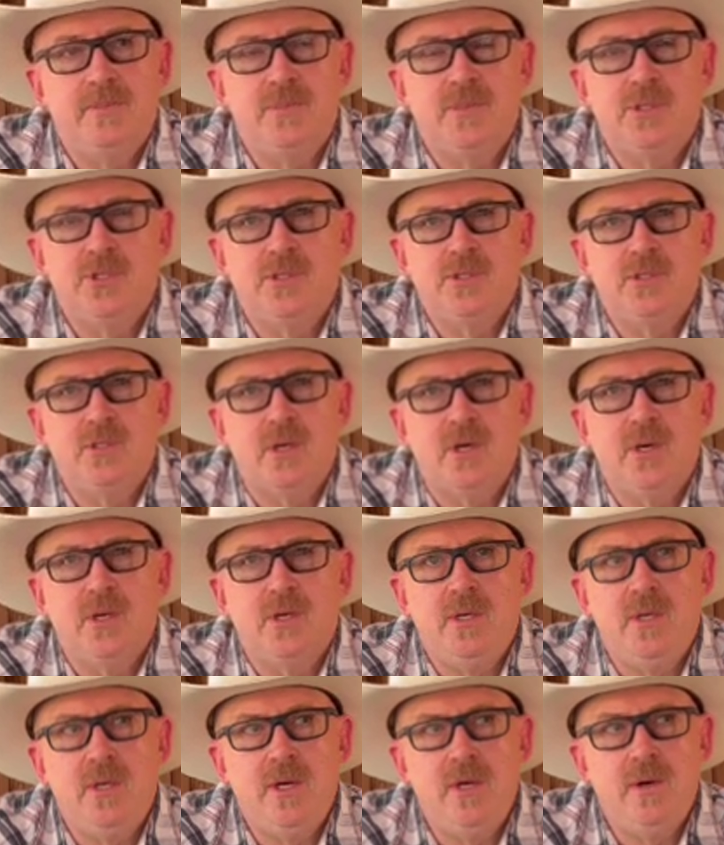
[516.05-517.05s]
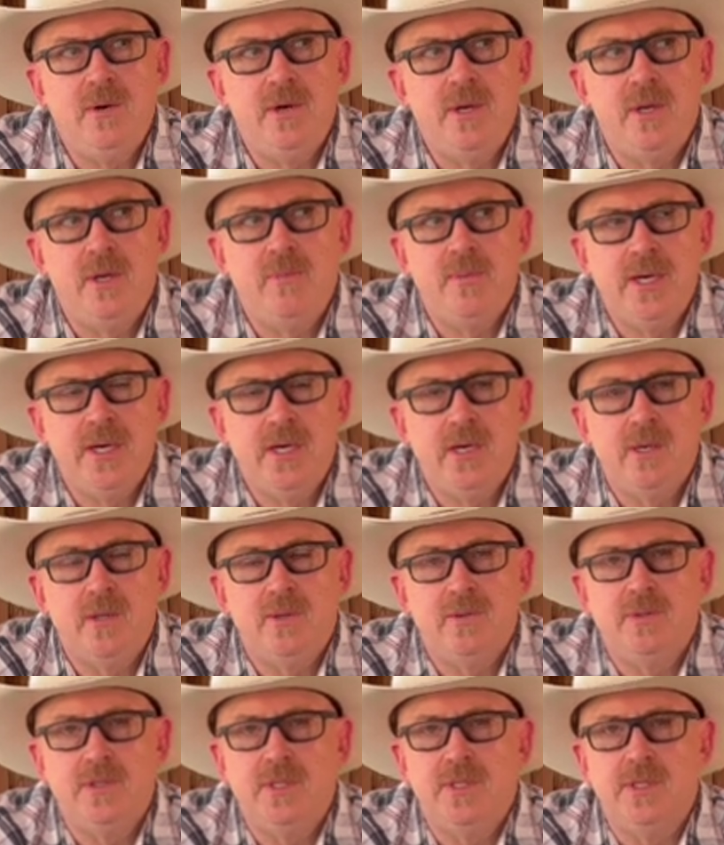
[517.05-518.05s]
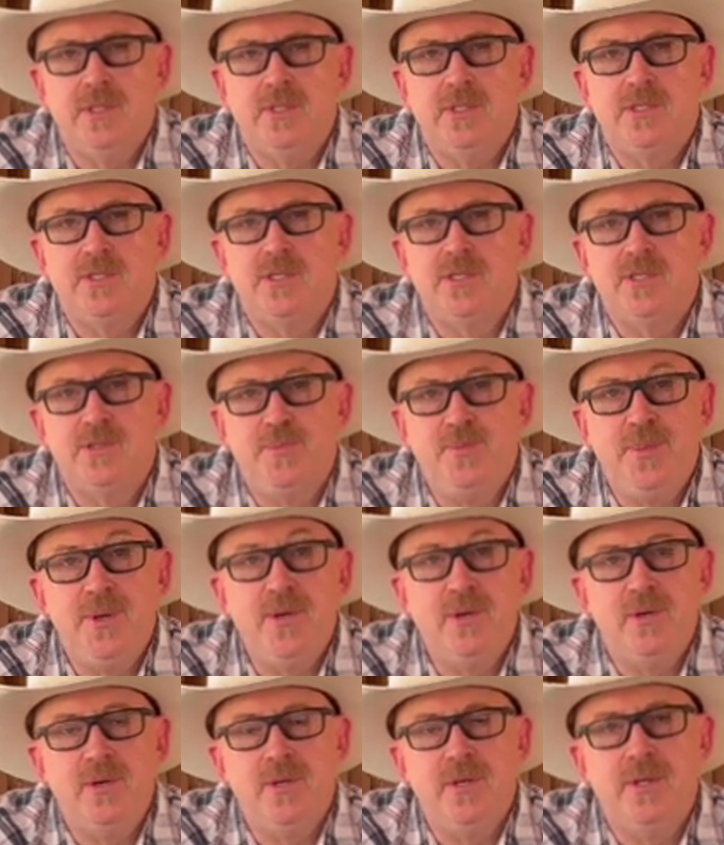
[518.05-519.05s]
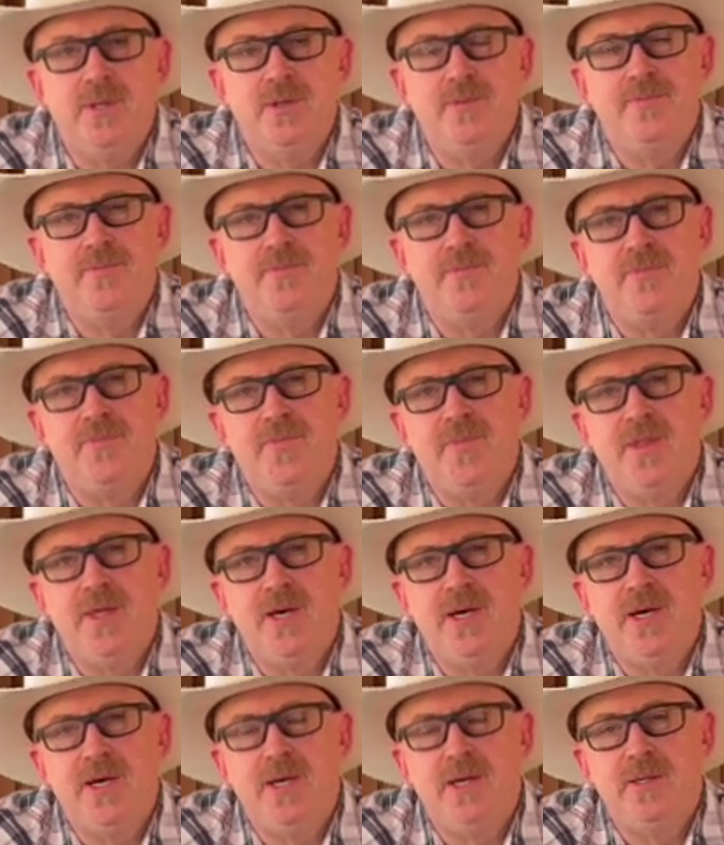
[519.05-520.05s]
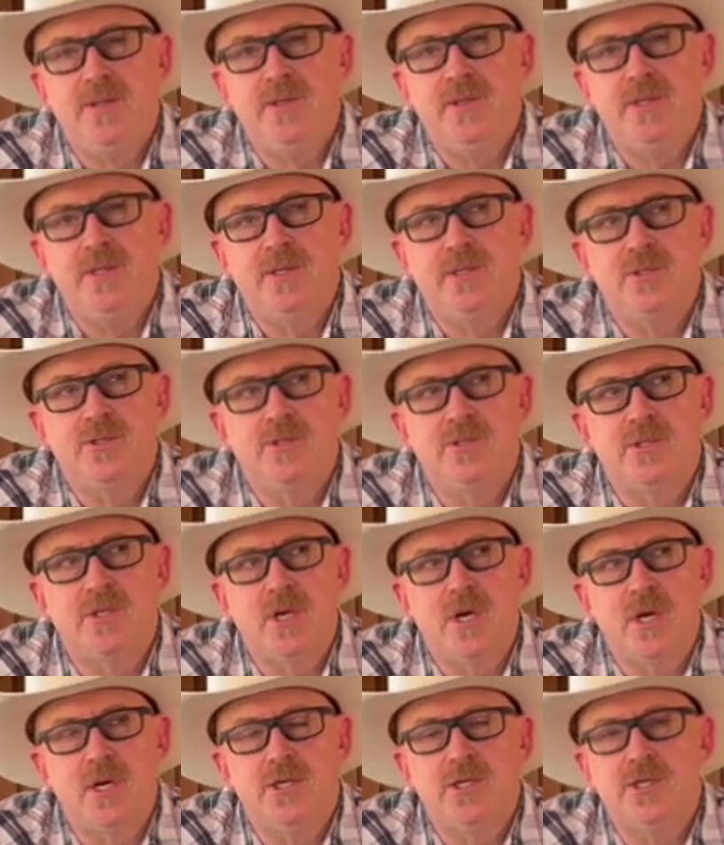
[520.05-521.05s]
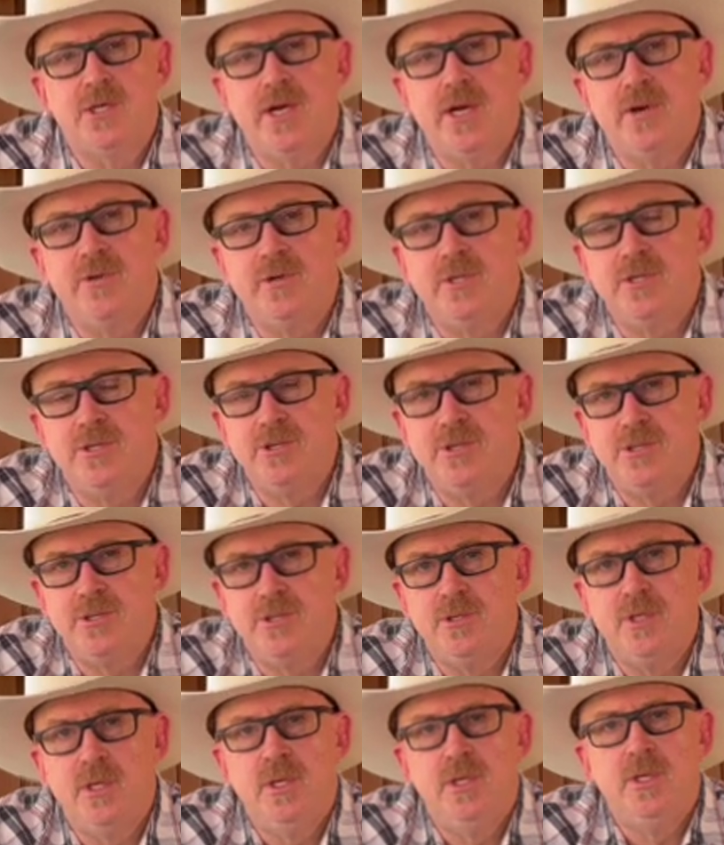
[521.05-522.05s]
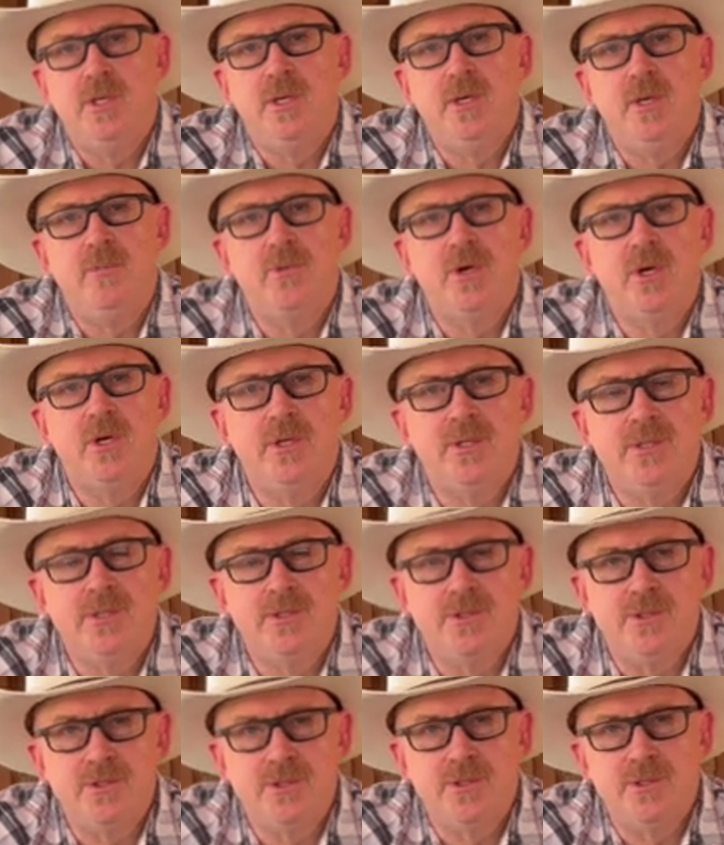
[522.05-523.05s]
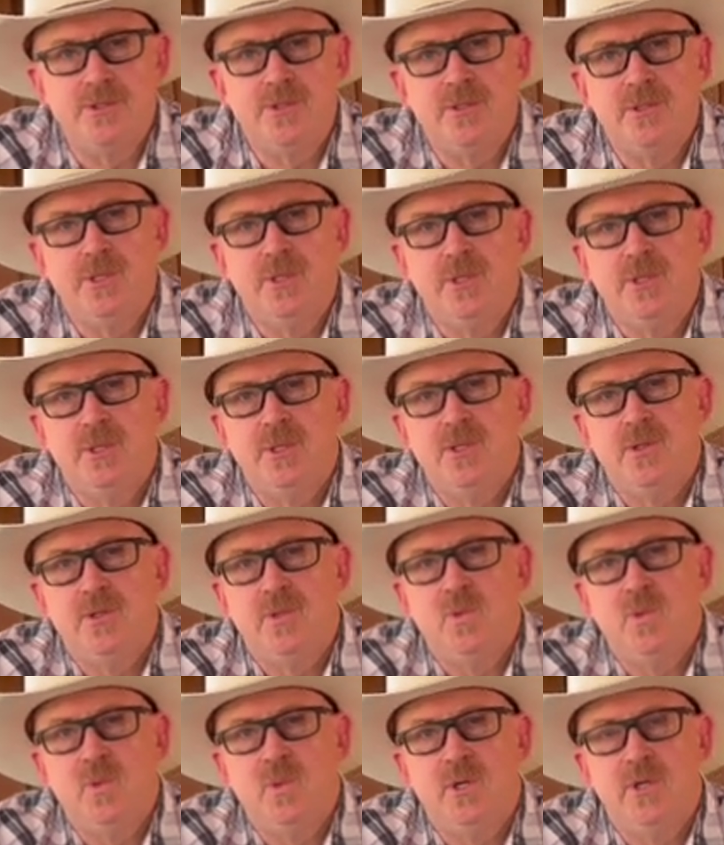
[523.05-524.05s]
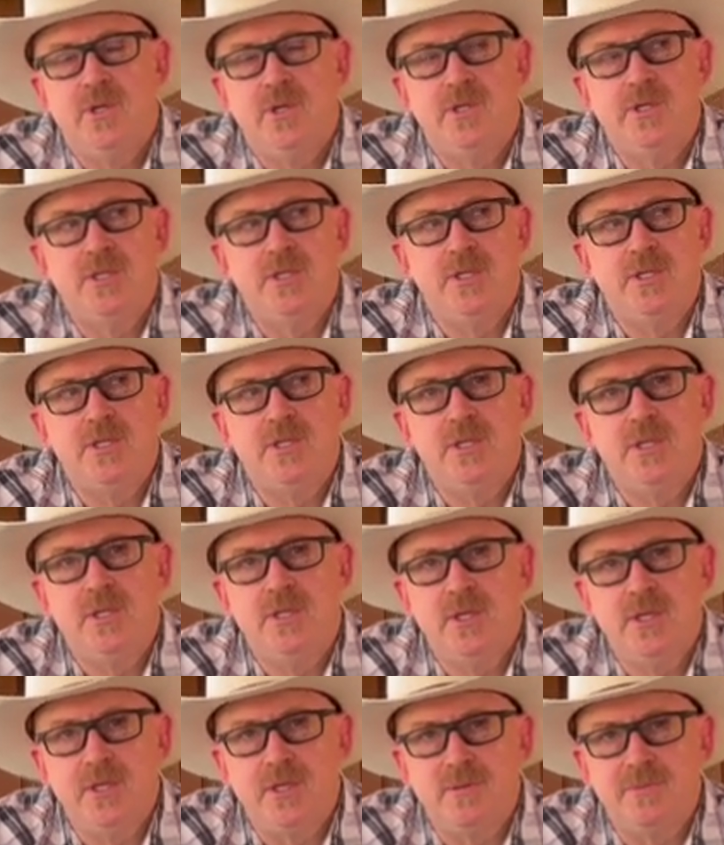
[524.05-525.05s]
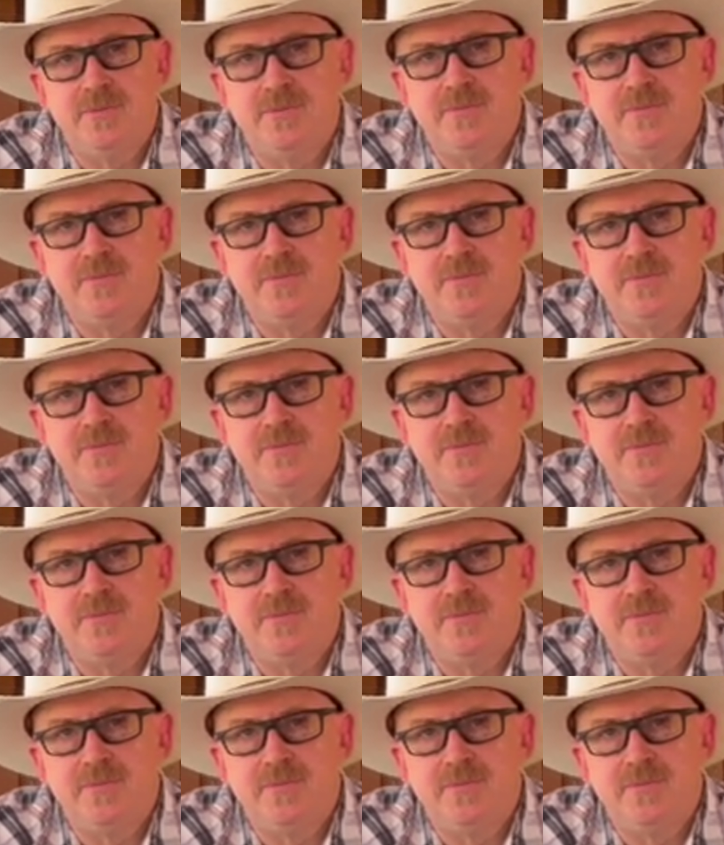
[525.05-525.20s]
started hearing about this spirit that the Scottish Irish immigrants were distilling